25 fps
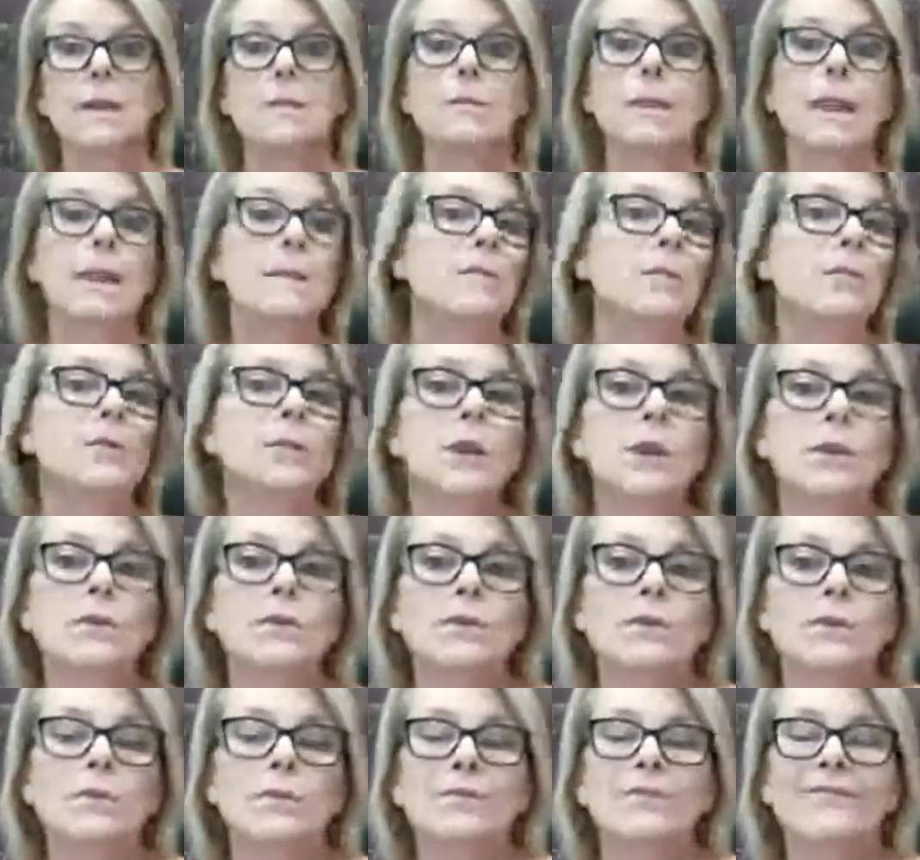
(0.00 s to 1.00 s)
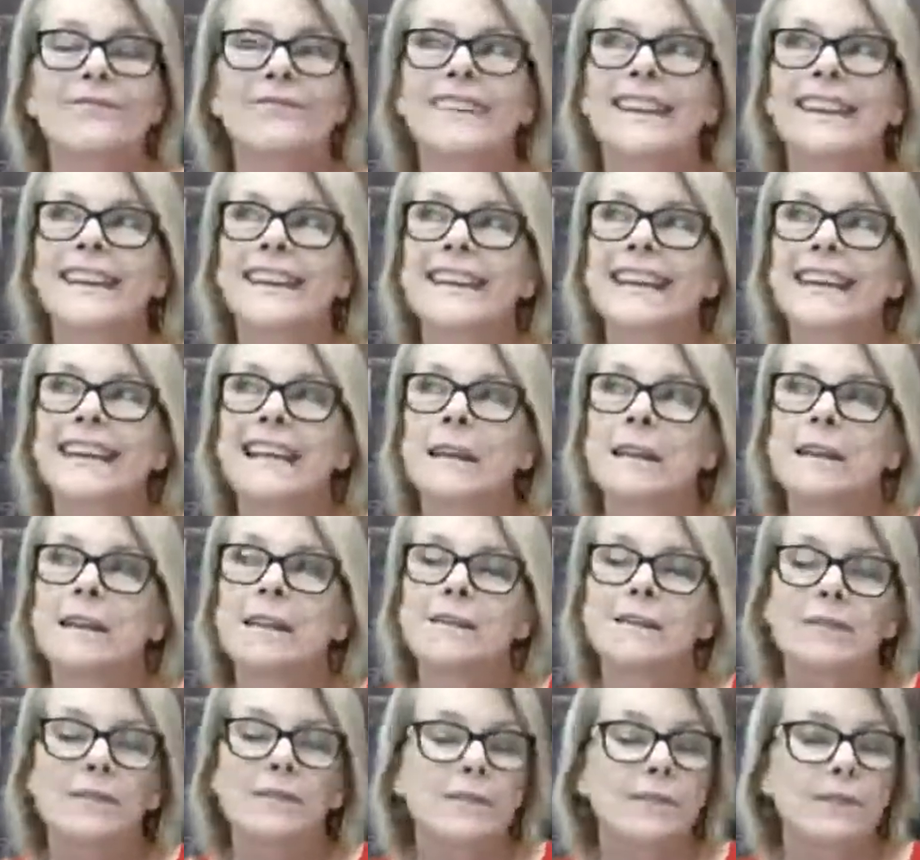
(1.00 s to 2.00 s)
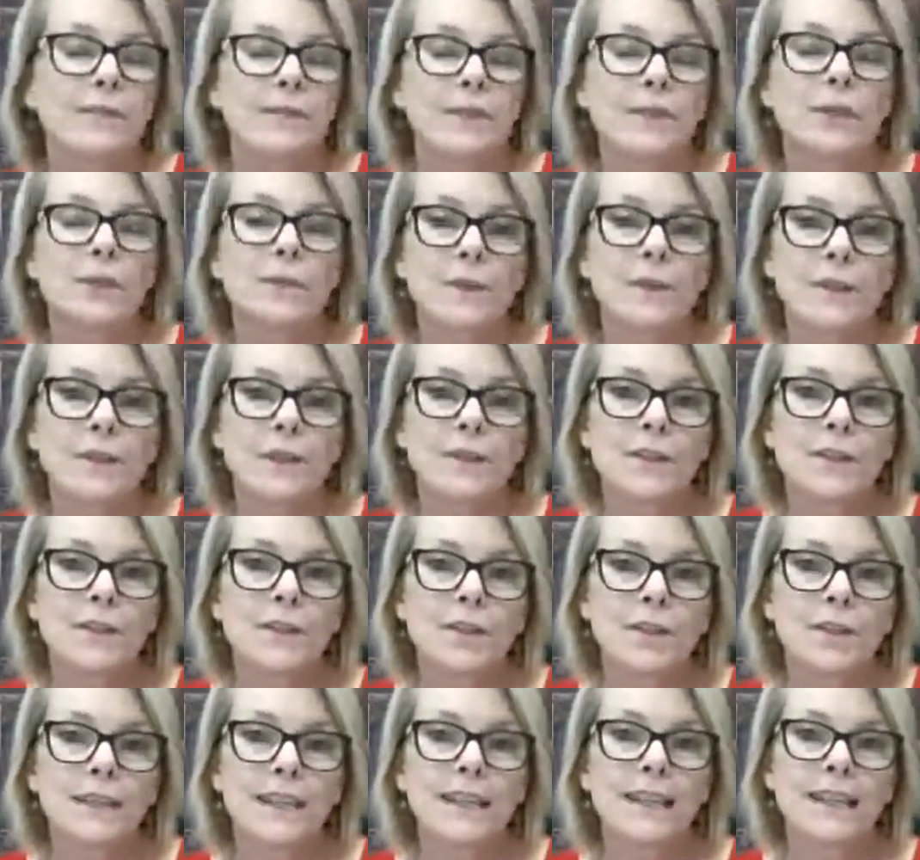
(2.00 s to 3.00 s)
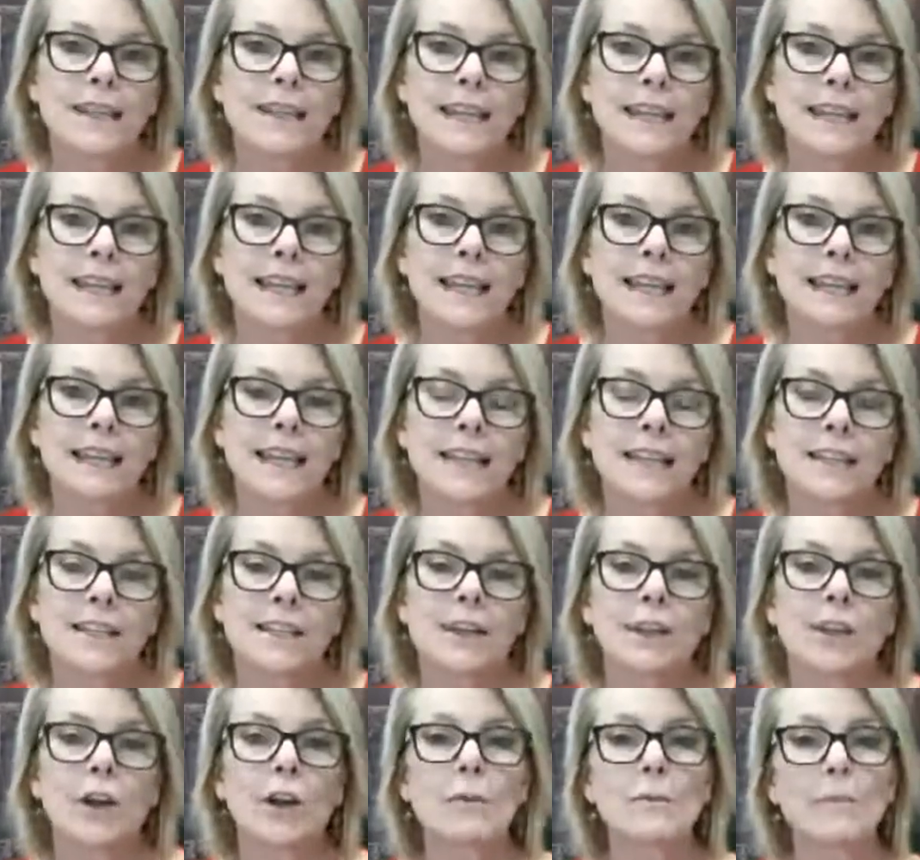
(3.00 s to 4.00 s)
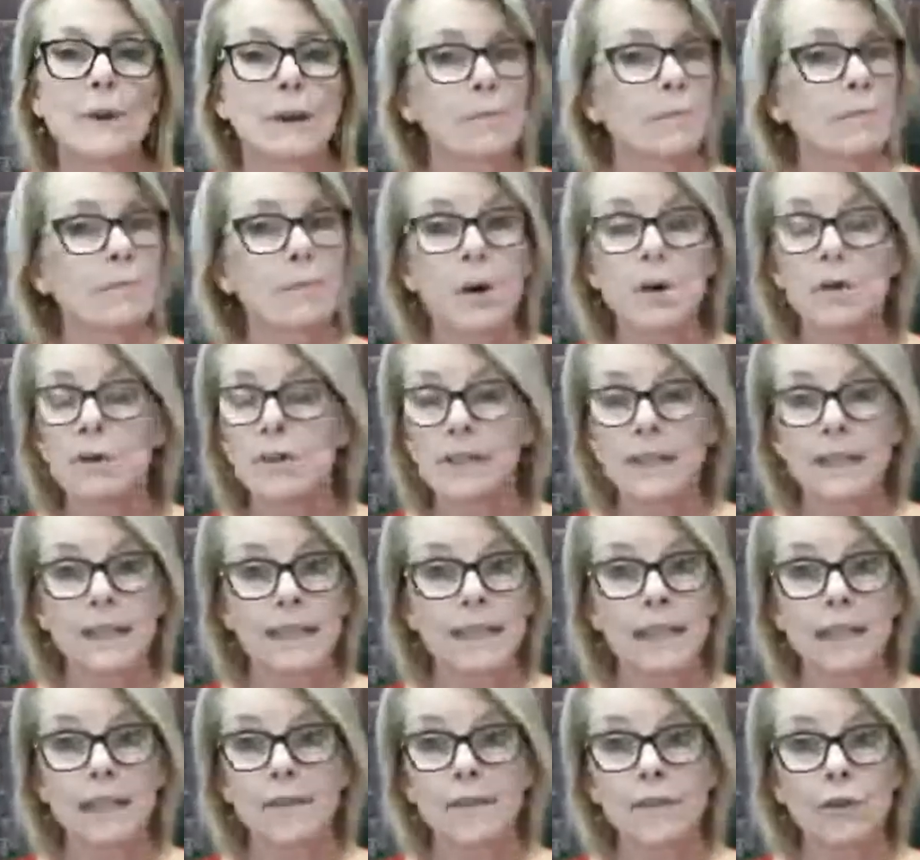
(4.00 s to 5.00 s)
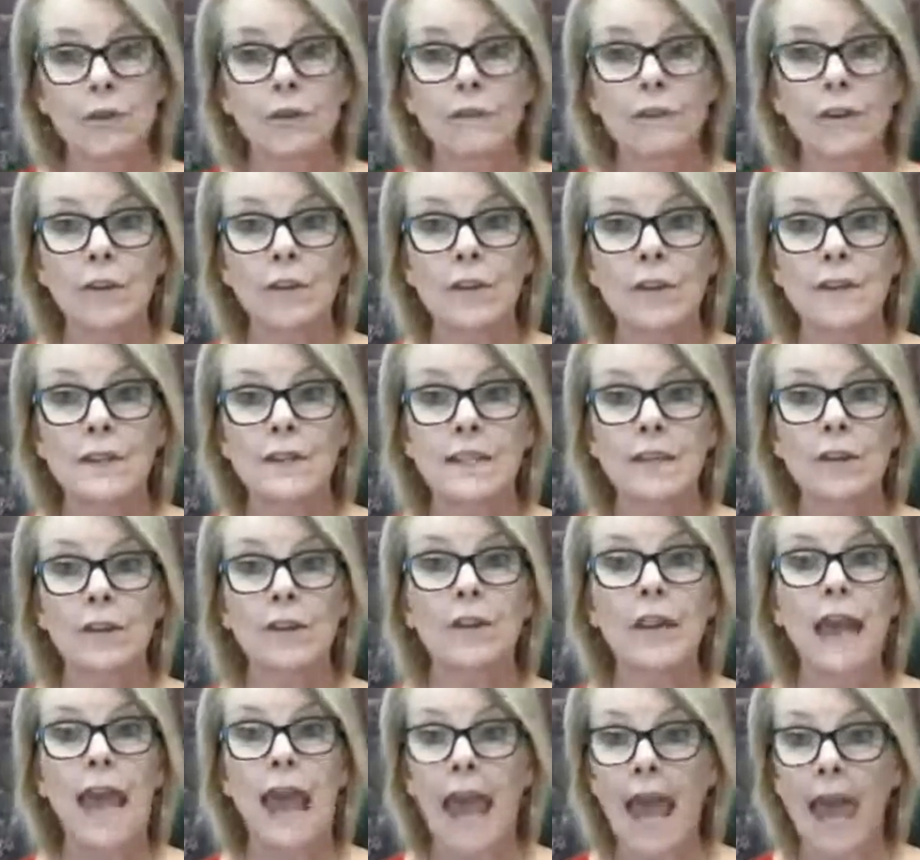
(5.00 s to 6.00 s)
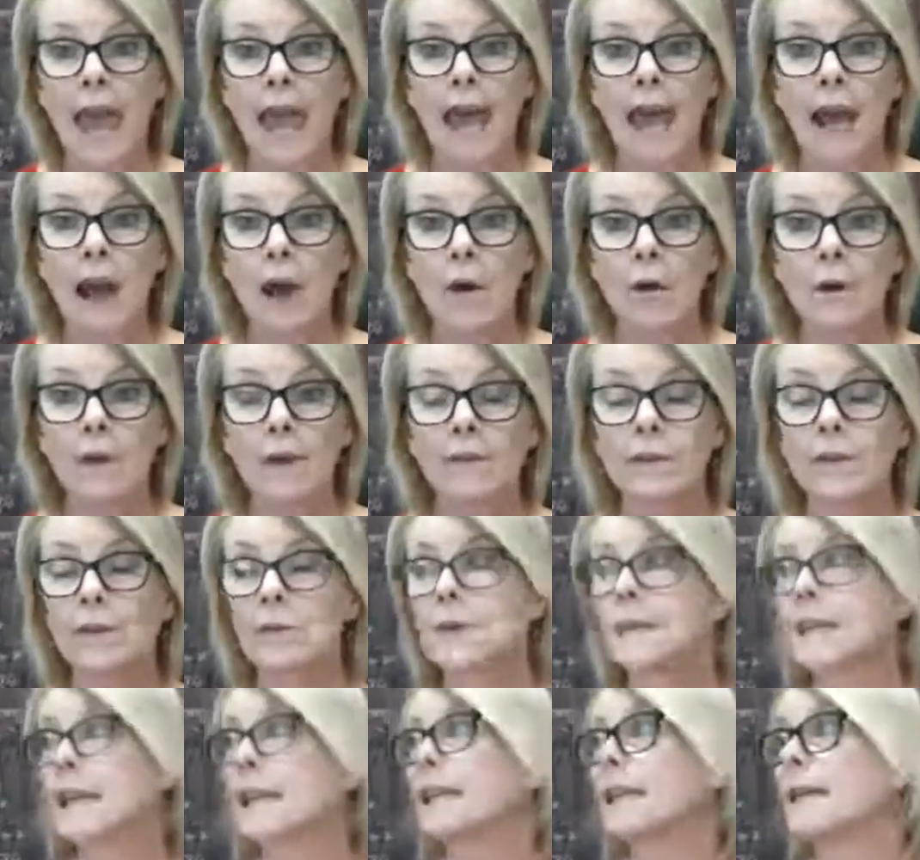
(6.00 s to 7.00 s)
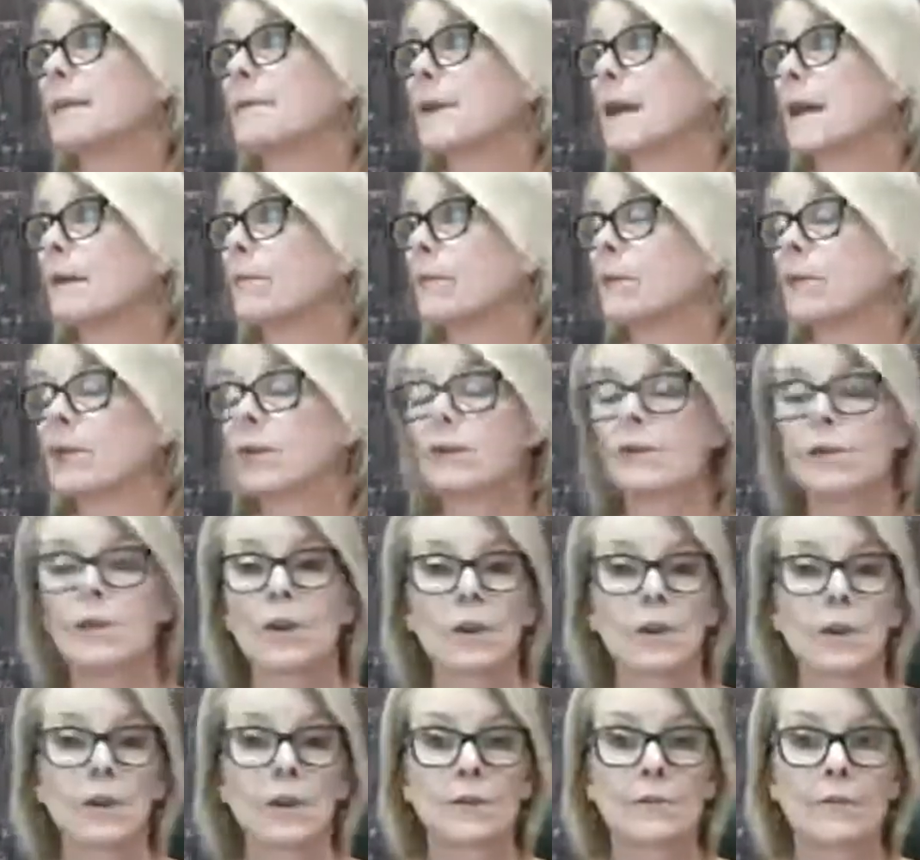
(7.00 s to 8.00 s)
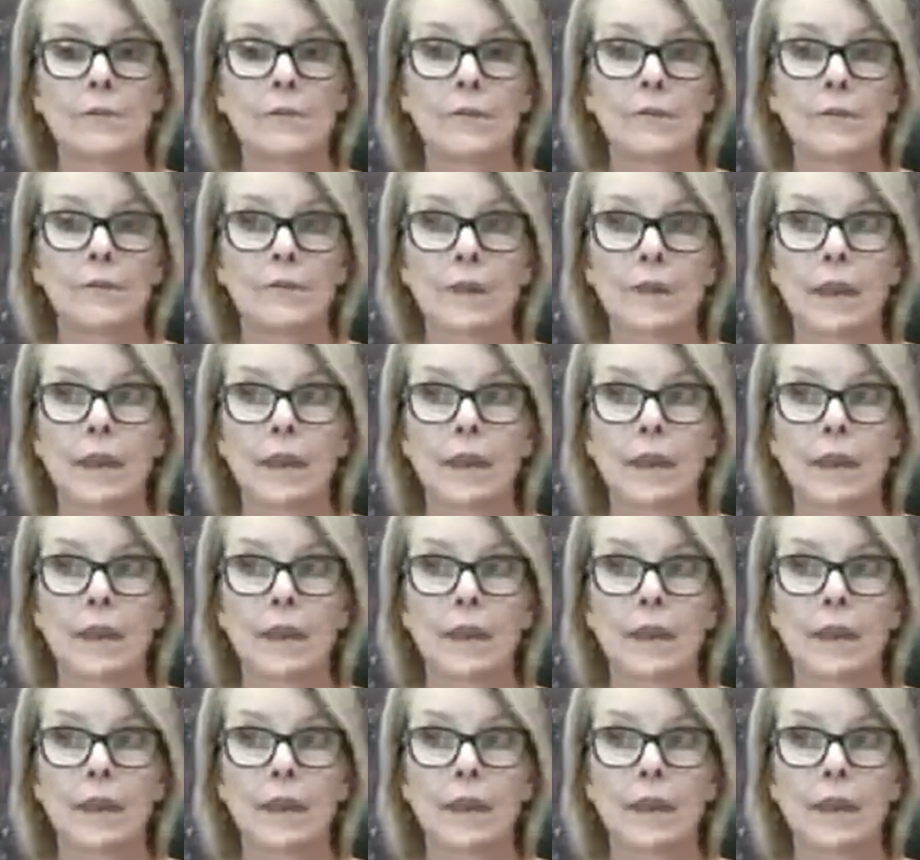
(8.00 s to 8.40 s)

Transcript: People don't, to a certain extent they need to know, but mostly if you're focusing on how, if you're telling people you've got a